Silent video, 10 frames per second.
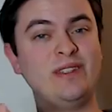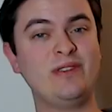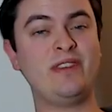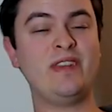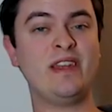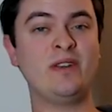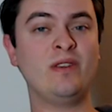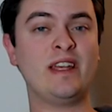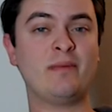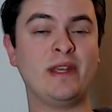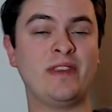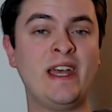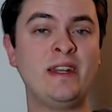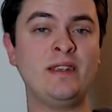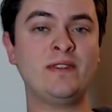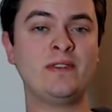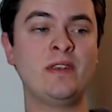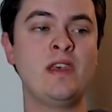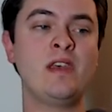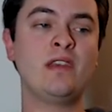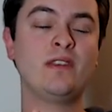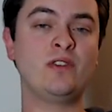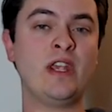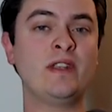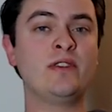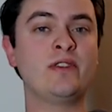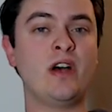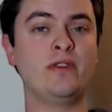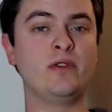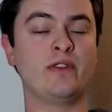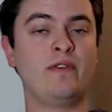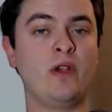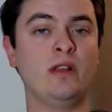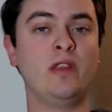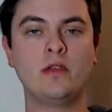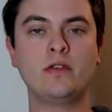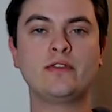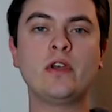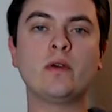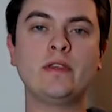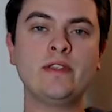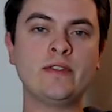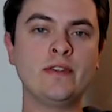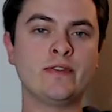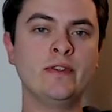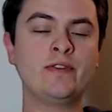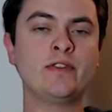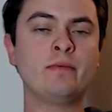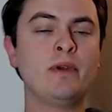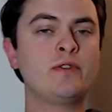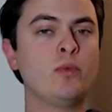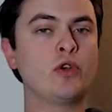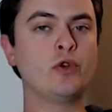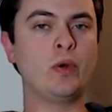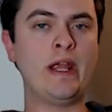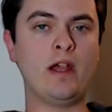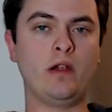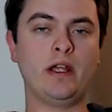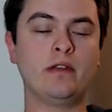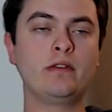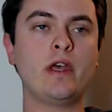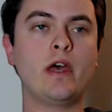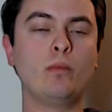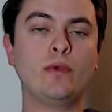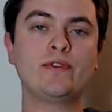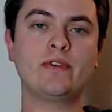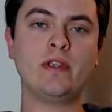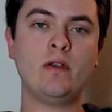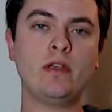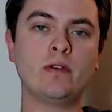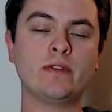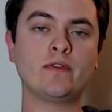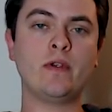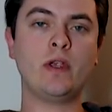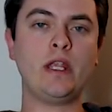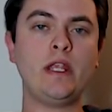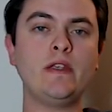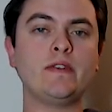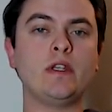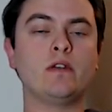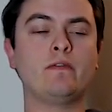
The only thing I don't like about that is the chances on those are very low. So in this instance, it's a much more gray area. With scenarios, it's very easy.